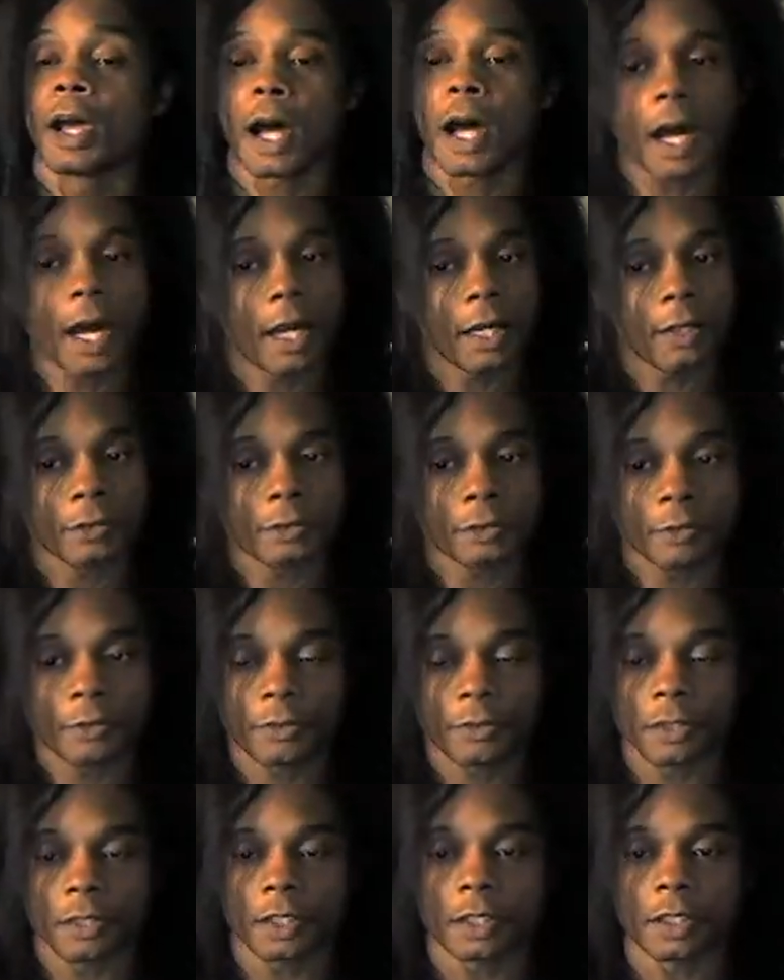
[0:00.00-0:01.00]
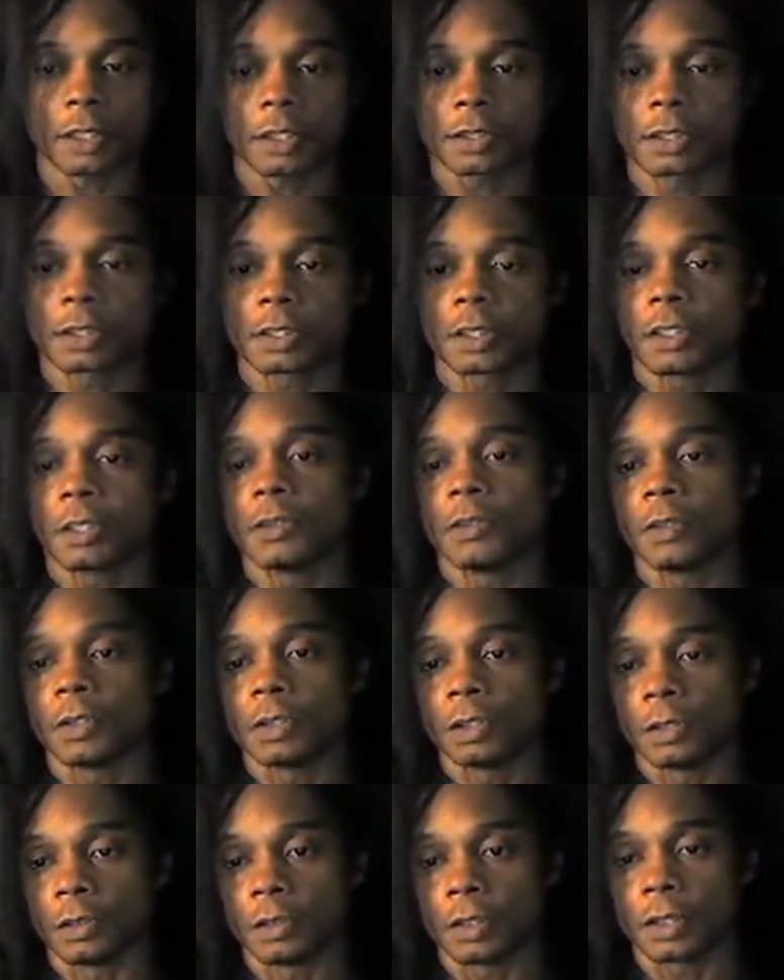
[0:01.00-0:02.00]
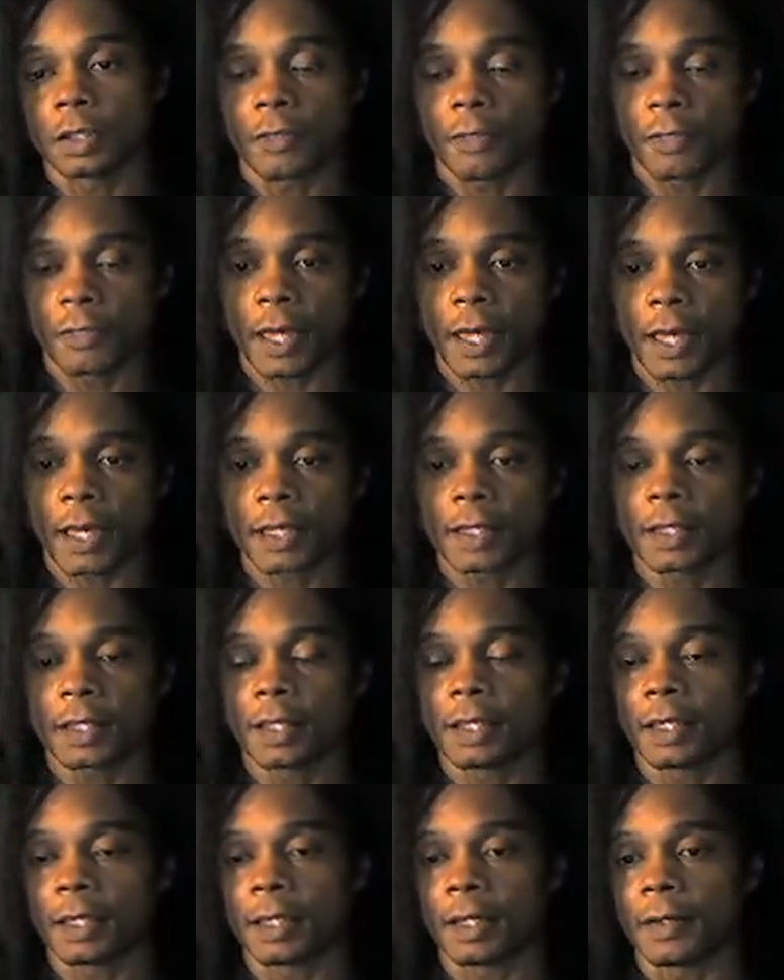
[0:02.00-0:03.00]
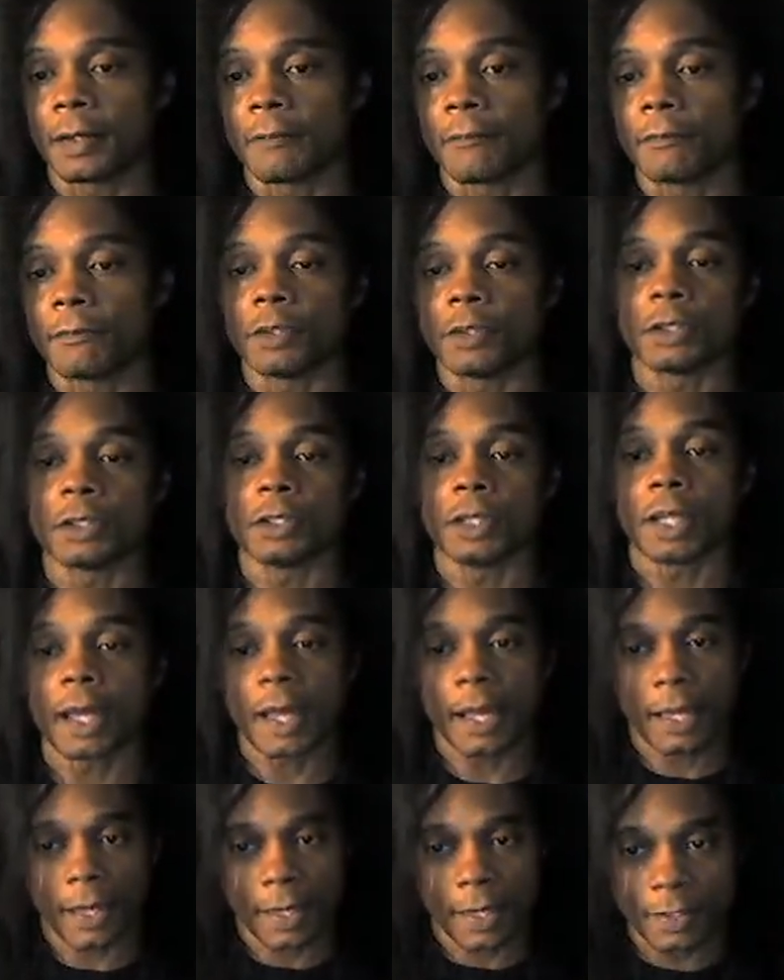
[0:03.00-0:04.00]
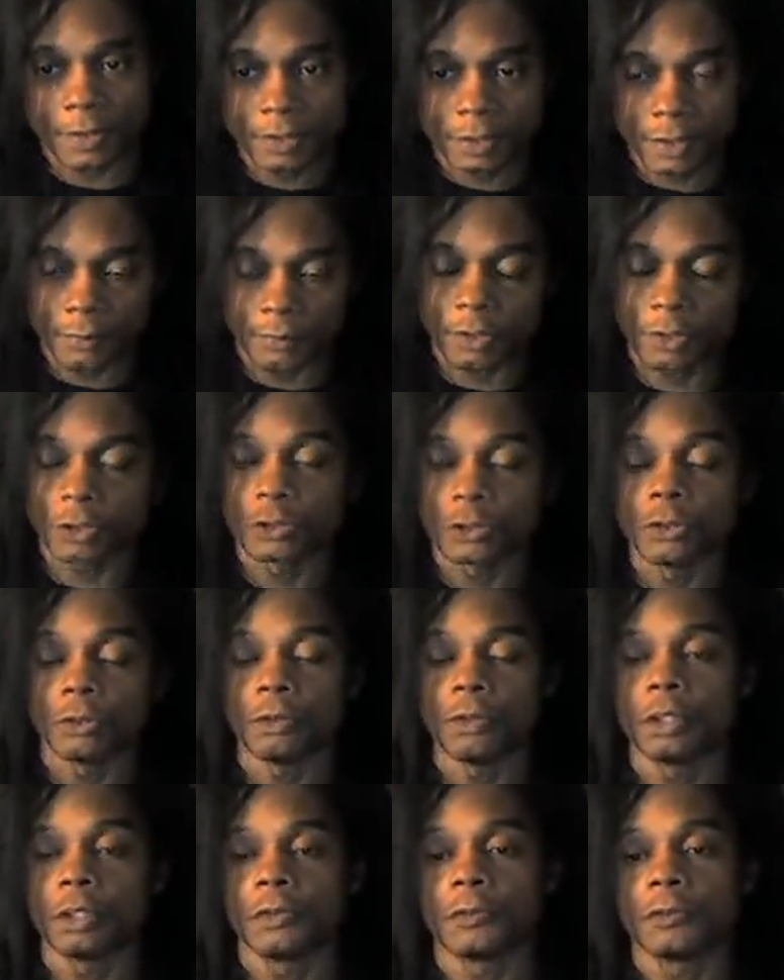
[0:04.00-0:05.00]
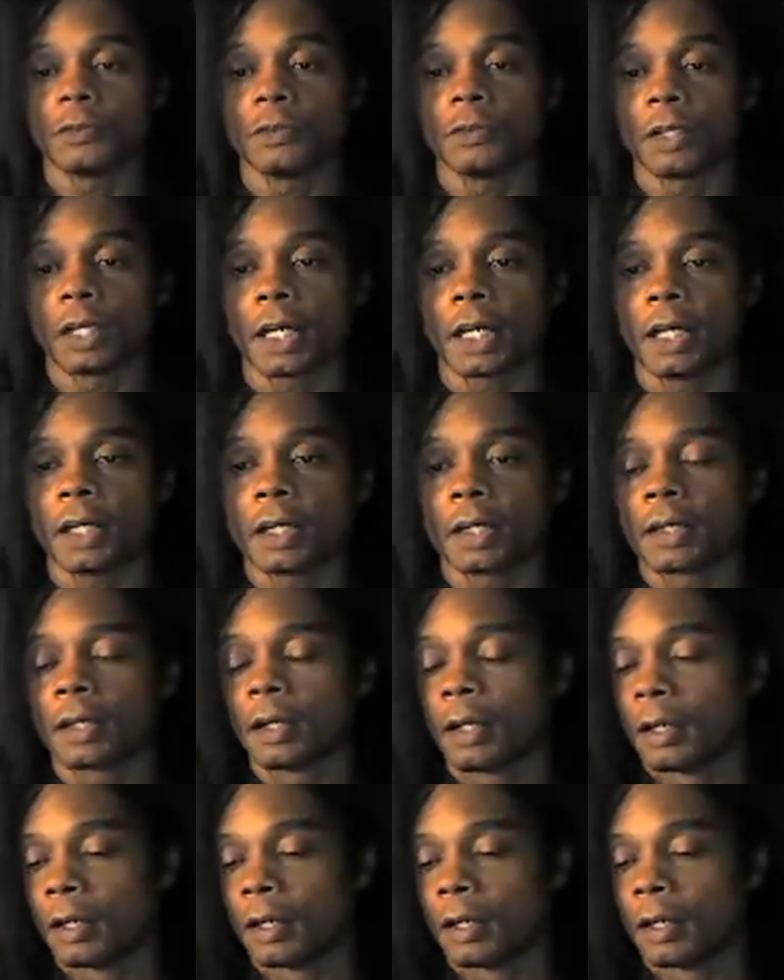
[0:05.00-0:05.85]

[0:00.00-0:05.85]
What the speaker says: I do things, and you can look at that and you can add something to it if you like.